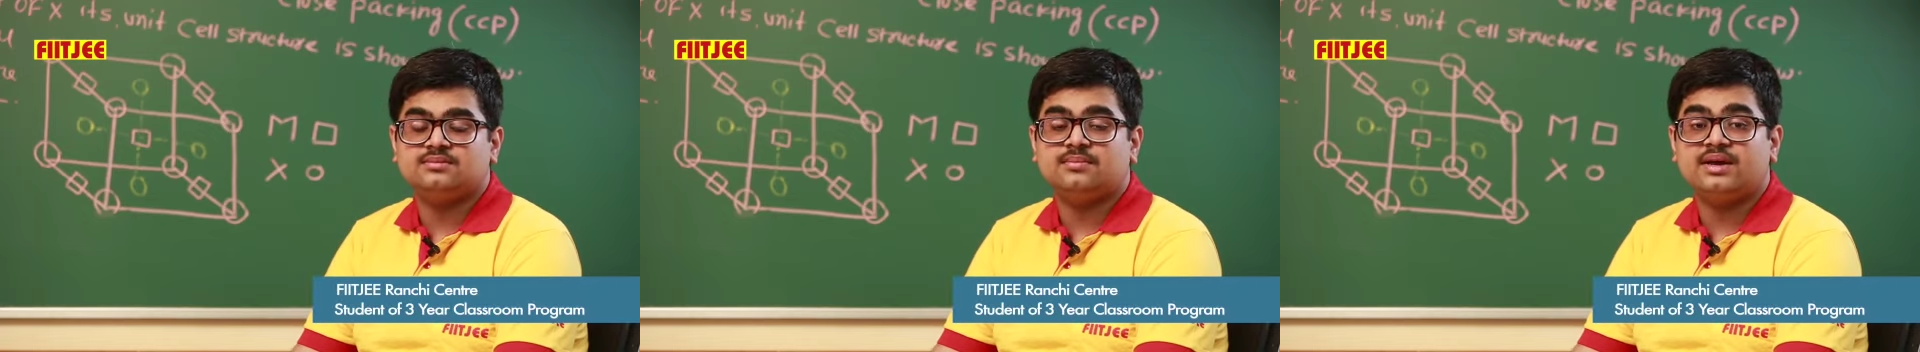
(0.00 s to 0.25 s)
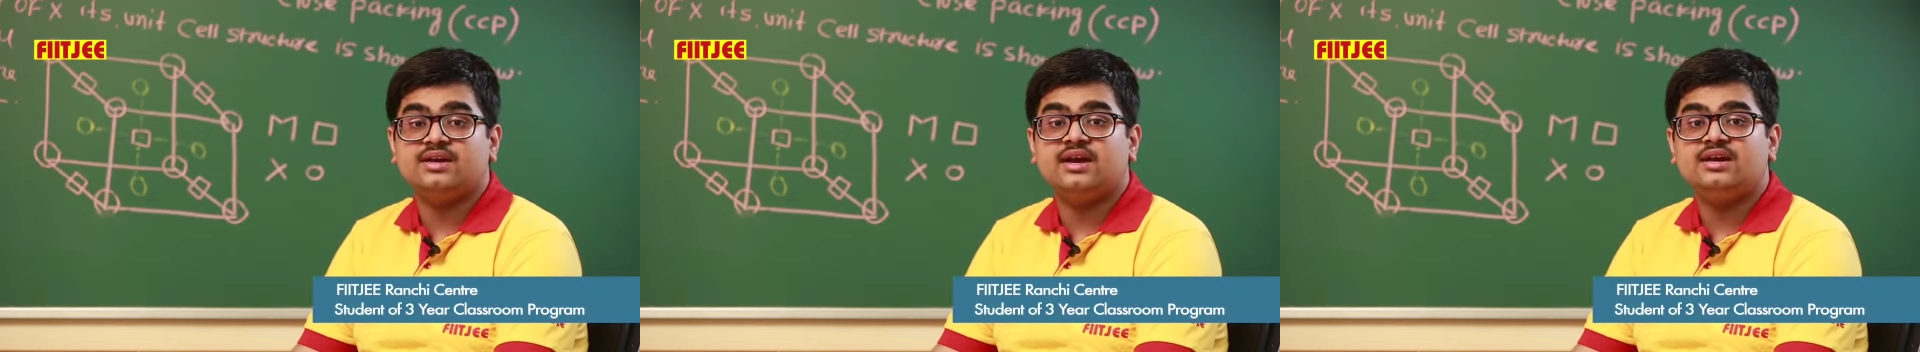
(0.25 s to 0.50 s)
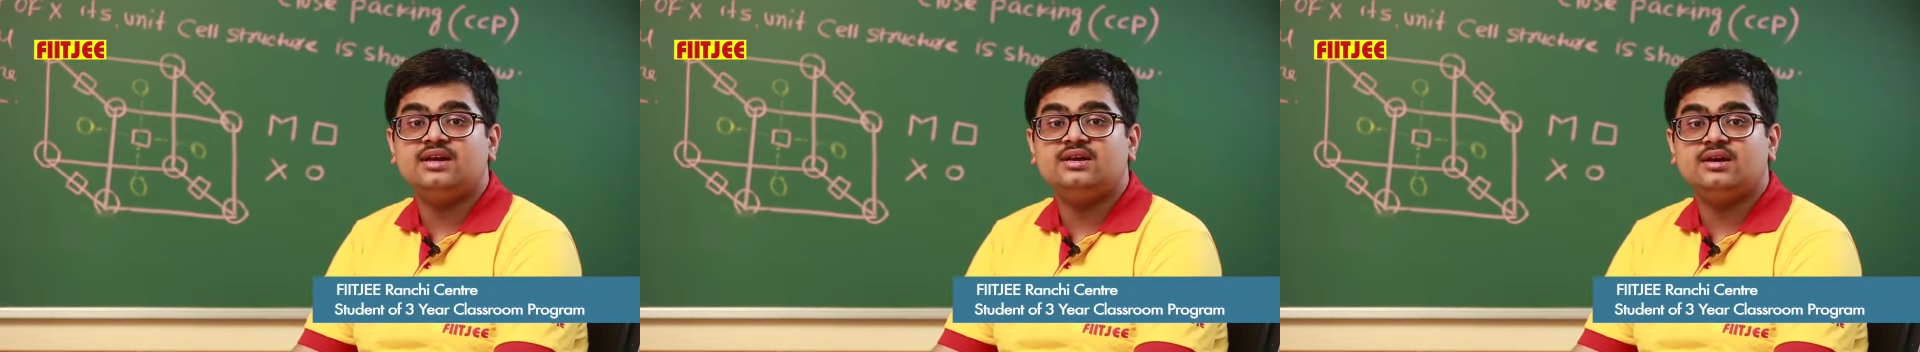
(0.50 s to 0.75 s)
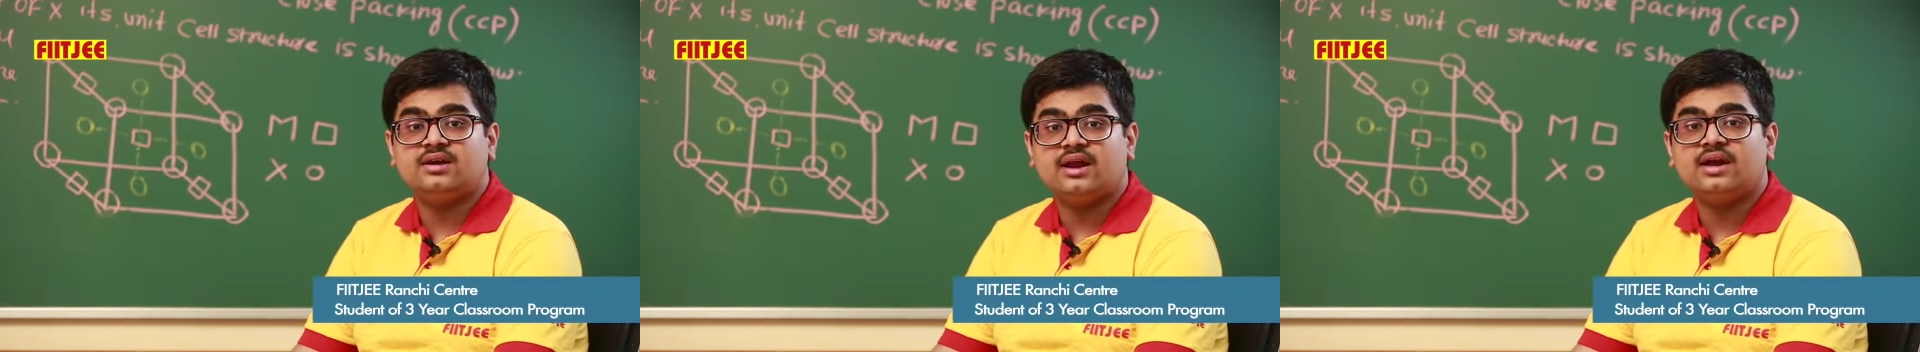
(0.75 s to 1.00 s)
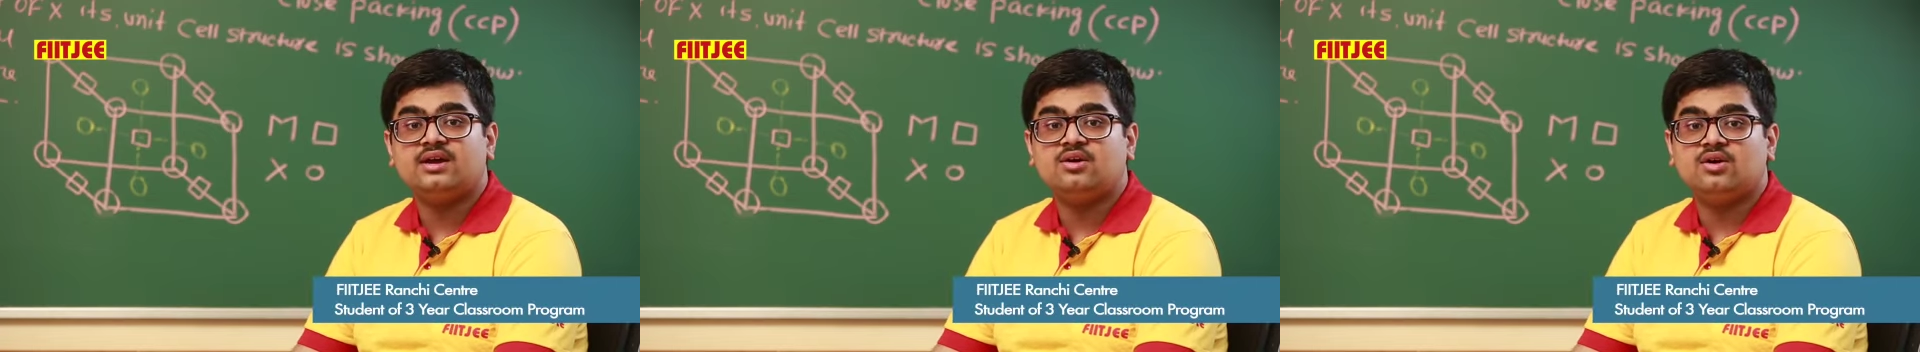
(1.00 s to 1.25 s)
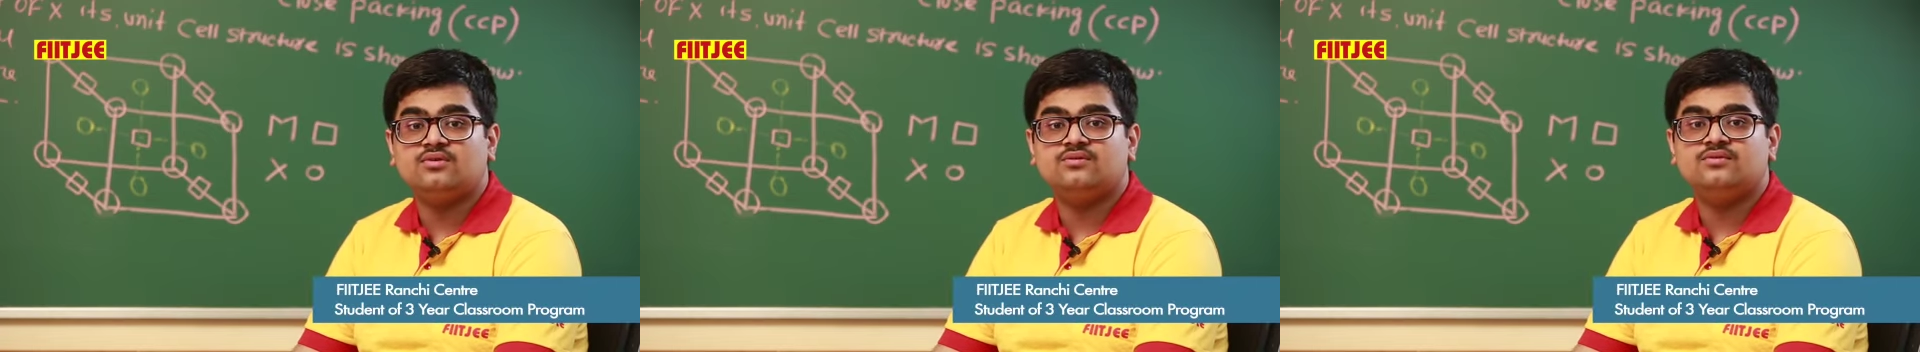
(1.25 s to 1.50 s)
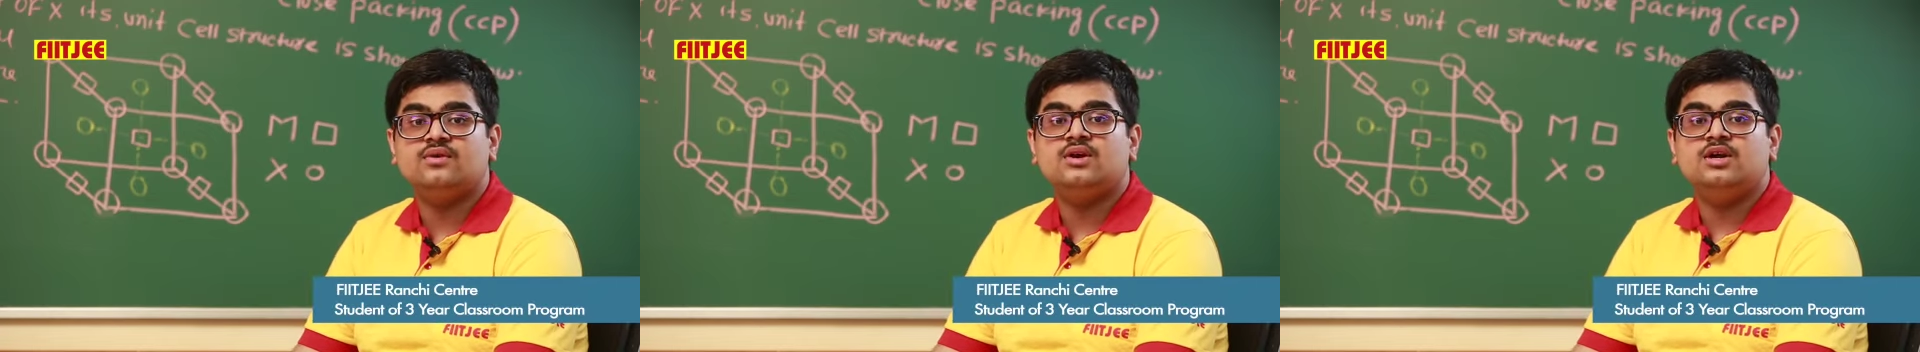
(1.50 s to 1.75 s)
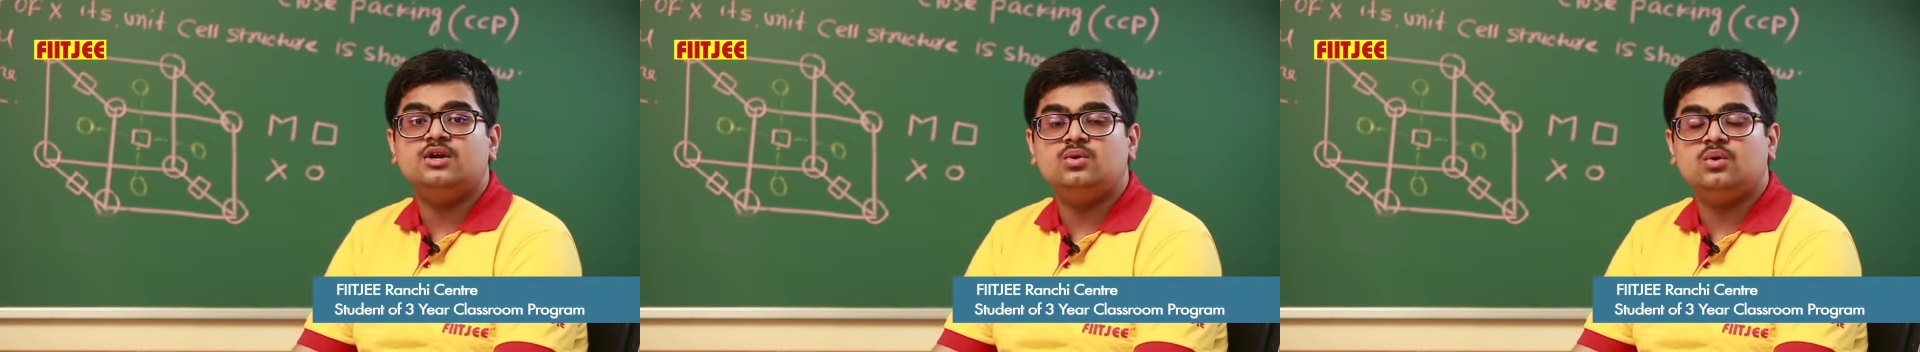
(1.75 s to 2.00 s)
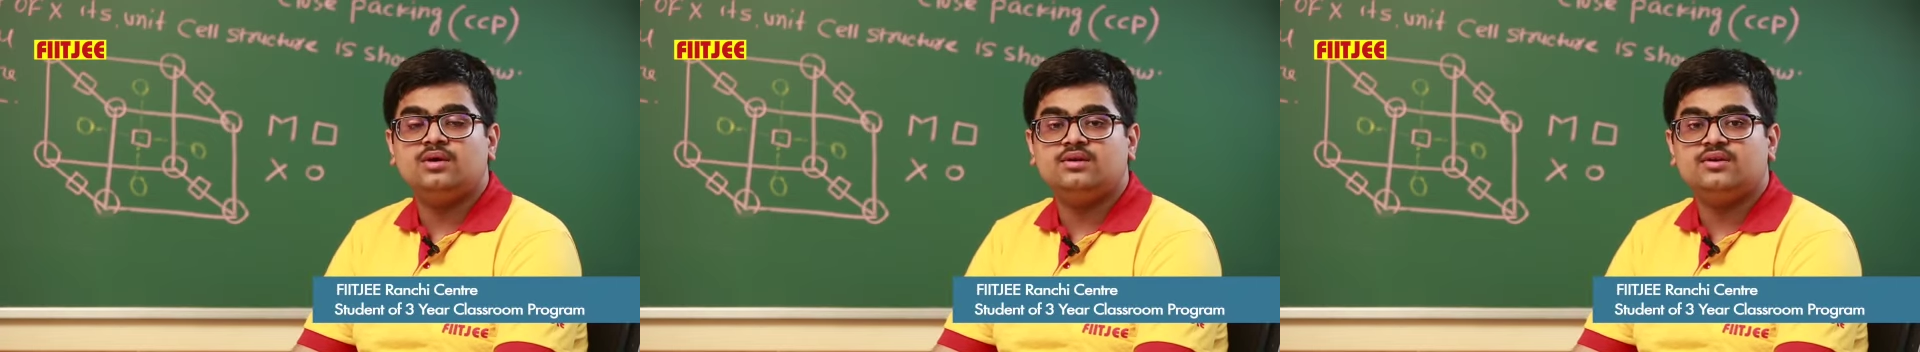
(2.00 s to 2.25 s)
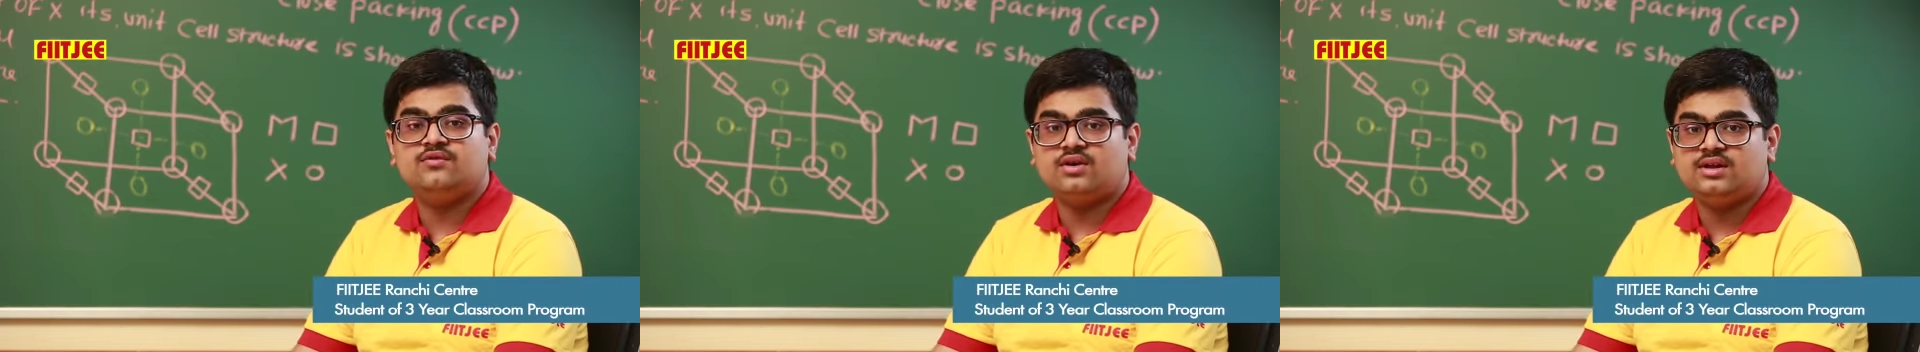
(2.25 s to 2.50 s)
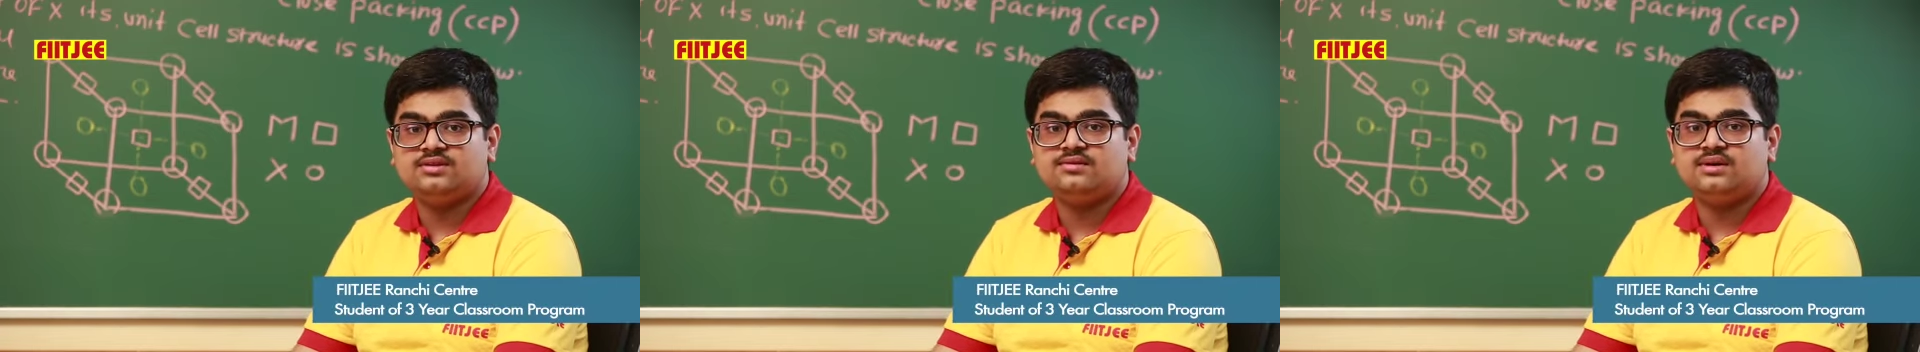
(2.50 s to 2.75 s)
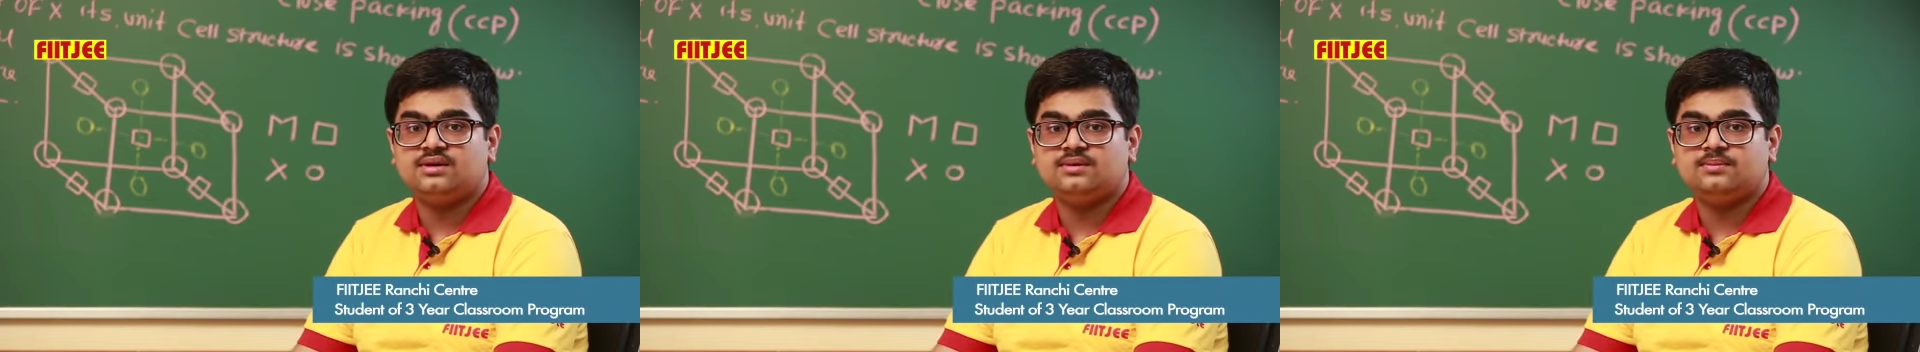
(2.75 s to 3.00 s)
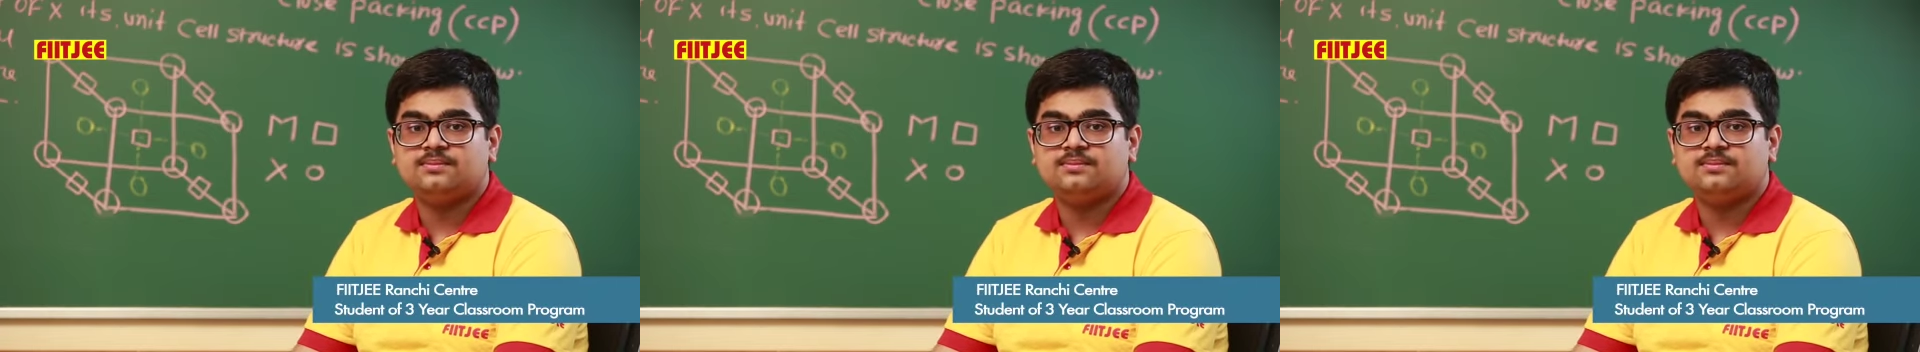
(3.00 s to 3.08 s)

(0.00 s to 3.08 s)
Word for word: by getting a rank of 243.